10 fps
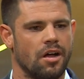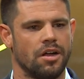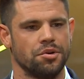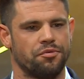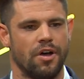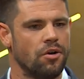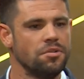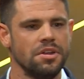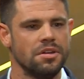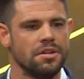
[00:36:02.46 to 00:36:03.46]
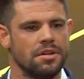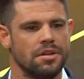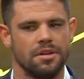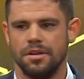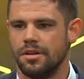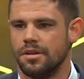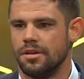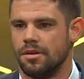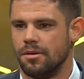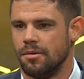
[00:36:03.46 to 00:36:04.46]
on your phone
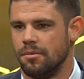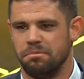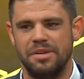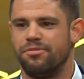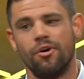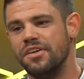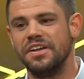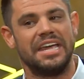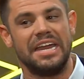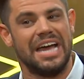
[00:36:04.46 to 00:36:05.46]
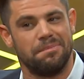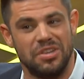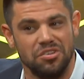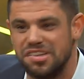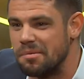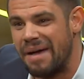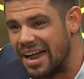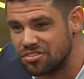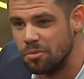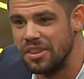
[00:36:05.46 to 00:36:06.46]
before even getting up to use the
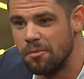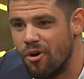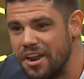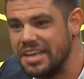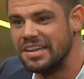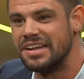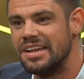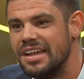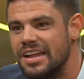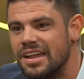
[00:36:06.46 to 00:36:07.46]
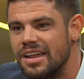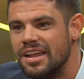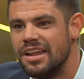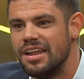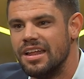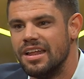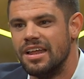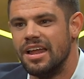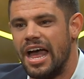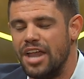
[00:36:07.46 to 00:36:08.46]
bathroom in the morning,
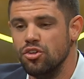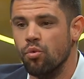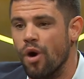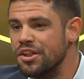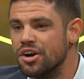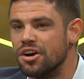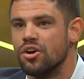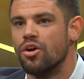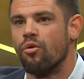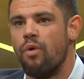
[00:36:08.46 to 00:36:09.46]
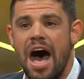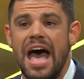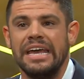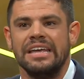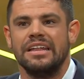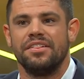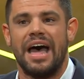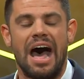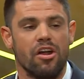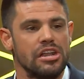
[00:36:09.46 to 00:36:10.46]
and you wonder why
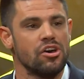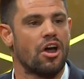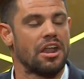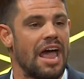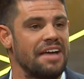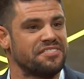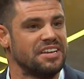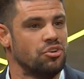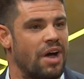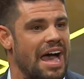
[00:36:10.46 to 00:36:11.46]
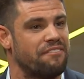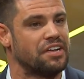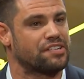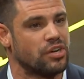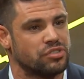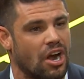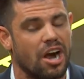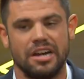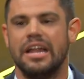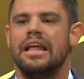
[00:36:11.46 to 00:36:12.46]
the outlook on life that you have is so
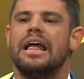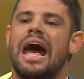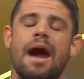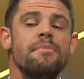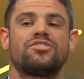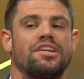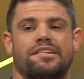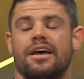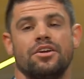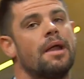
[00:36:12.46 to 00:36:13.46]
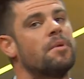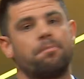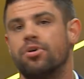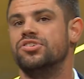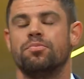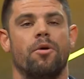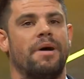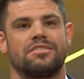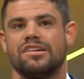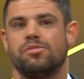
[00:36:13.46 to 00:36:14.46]
dark, I'm gonna just tell you, and I'm gonna preach more
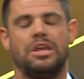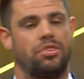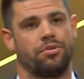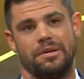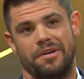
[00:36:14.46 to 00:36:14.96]
about this week three.